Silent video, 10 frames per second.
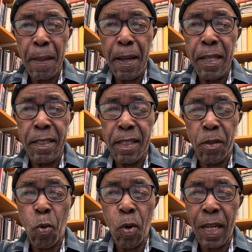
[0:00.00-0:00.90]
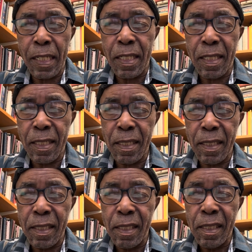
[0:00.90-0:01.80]
It's quite
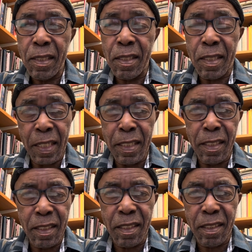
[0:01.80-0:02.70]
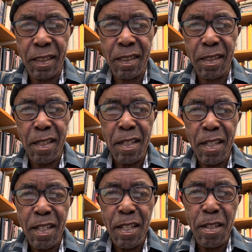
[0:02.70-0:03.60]
strange,
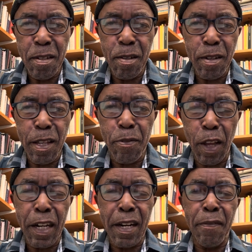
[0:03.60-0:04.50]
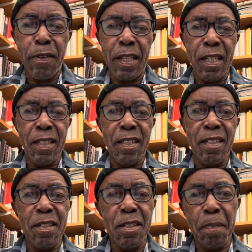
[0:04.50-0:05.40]
if you're an
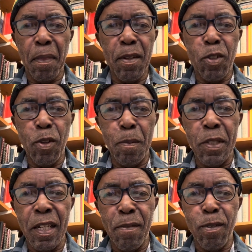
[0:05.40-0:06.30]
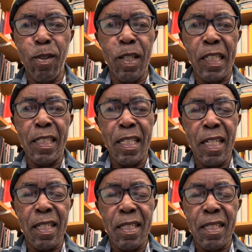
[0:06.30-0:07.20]
African, to observe all these
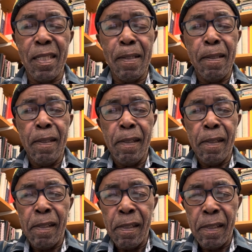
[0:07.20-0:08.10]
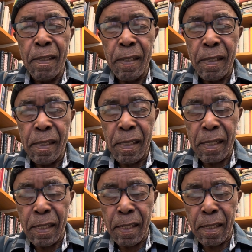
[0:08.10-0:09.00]
things.
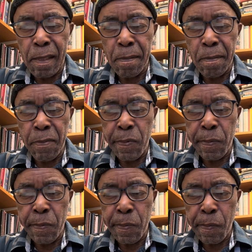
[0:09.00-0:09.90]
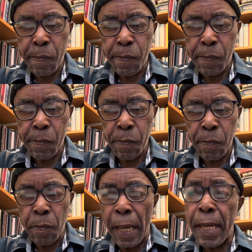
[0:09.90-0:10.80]
And
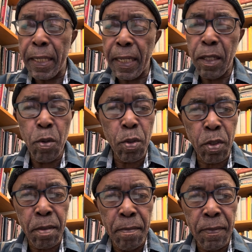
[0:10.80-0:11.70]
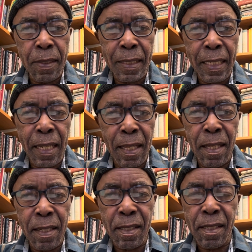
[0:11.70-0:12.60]
I do say
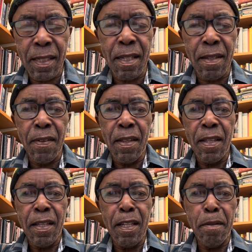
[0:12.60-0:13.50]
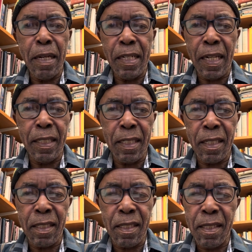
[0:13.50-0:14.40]
this in my
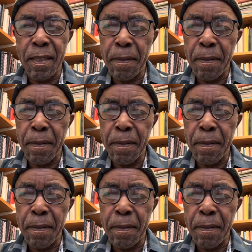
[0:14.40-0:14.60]
writings.